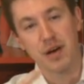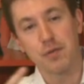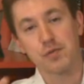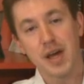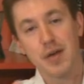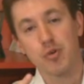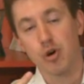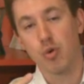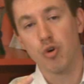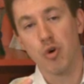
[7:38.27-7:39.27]
a flavor
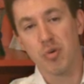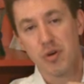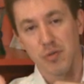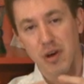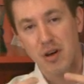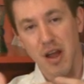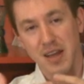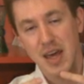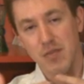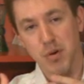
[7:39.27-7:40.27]
or aroma or
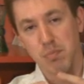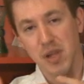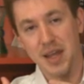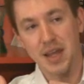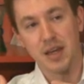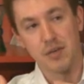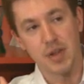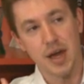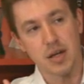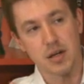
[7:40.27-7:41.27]
kind of a blending of
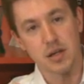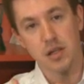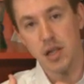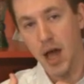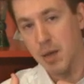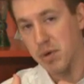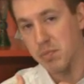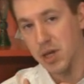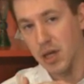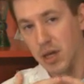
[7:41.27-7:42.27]
like a lima
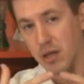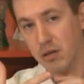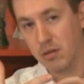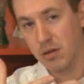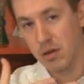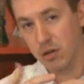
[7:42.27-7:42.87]
bean,